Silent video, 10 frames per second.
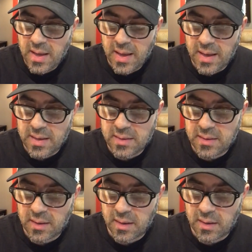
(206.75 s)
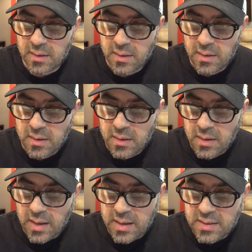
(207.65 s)

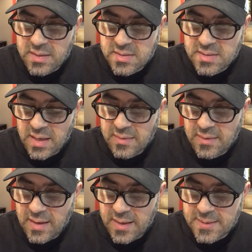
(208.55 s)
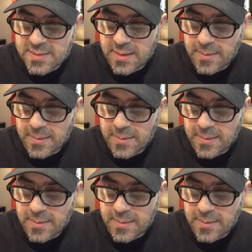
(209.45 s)
And he said that